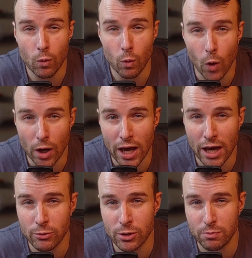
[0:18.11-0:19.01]

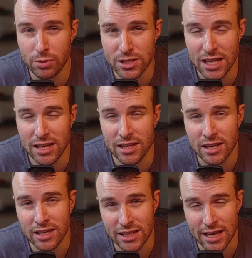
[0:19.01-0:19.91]
100%
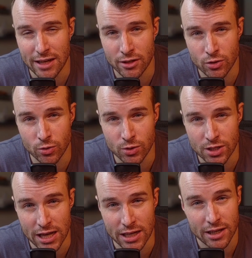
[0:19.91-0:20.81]
year to
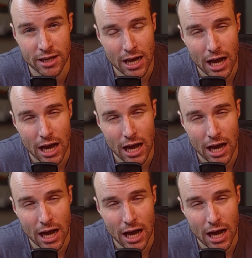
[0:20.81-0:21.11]
date.